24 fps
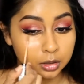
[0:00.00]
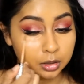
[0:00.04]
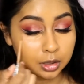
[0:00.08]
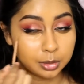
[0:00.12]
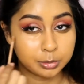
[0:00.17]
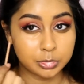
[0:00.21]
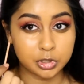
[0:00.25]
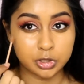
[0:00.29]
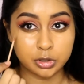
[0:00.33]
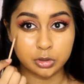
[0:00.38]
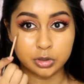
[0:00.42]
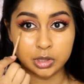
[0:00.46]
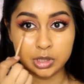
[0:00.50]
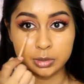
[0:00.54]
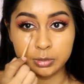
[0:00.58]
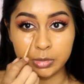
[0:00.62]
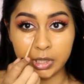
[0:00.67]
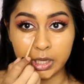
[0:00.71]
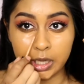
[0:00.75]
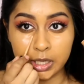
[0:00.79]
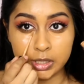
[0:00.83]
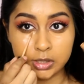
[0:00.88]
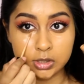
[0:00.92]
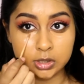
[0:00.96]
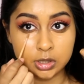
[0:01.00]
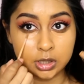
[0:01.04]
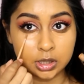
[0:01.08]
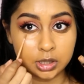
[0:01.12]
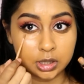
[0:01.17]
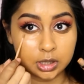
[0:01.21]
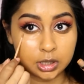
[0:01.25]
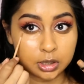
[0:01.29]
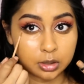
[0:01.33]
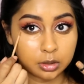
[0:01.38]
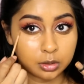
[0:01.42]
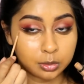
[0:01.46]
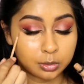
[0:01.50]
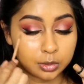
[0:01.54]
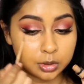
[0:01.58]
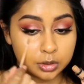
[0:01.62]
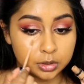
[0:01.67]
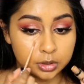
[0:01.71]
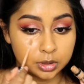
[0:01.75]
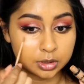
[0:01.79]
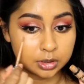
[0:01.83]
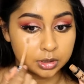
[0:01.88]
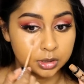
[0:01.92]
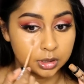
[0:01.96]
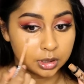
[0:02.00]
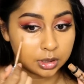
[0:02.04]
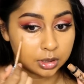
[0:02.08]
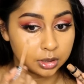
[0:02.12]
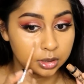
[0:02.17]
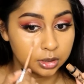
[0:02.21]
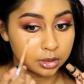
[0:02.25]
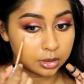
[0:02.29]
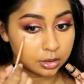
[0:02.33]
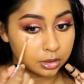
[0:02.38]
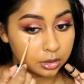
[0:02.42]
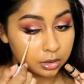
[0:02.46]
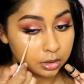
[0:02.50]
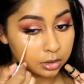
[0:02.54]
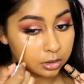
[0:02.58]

I'm just using my HD1 concealer.